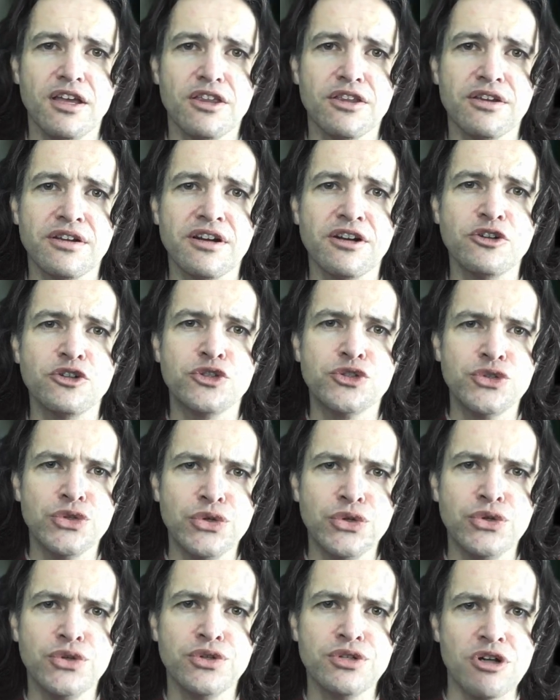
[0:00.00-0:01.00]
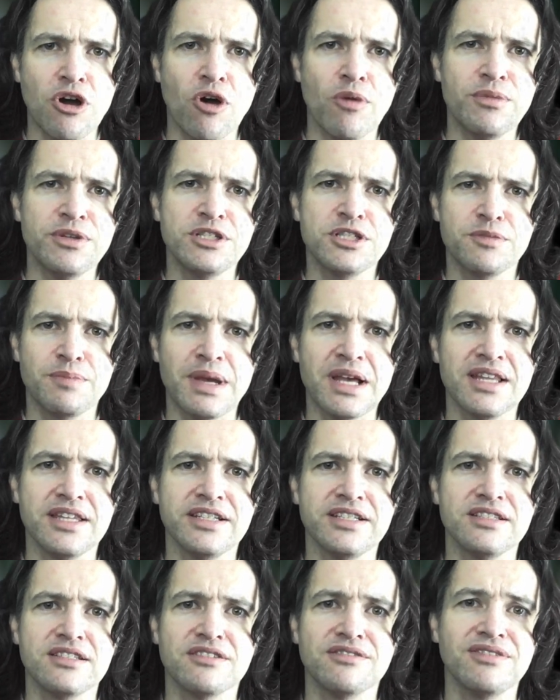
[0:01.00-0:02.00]
There are two common
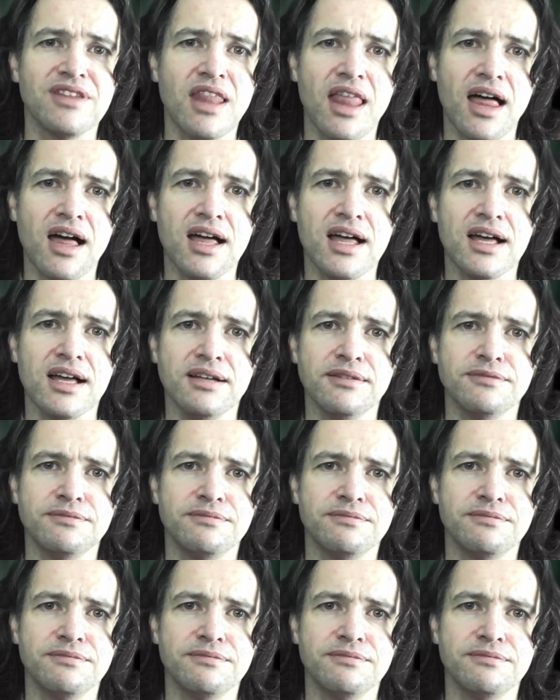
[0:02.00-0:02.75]
spellings of la.